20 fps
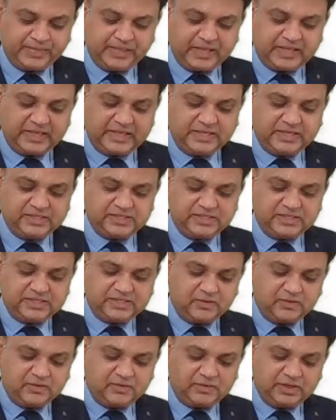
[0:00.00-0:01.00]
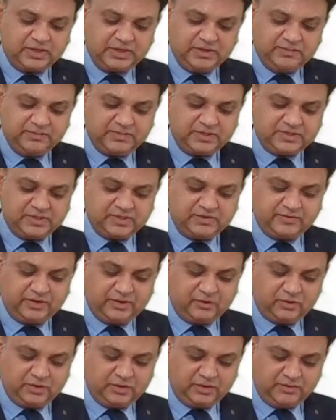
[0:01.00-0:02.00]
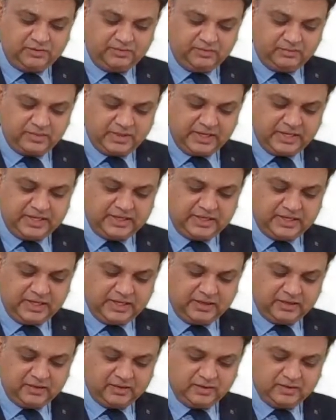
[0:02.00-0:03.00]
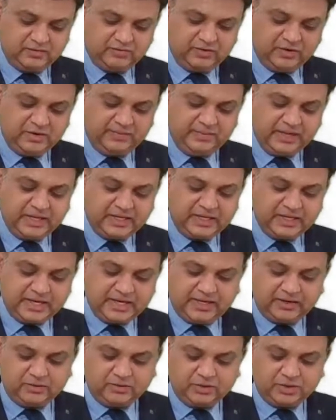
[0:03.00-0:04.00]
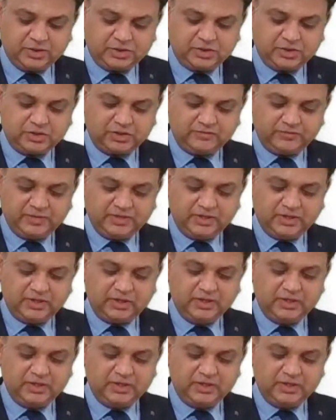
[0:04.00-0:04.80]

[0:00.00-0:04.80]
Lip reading: that is discounted in present value term, and then we'll make the calculation of the,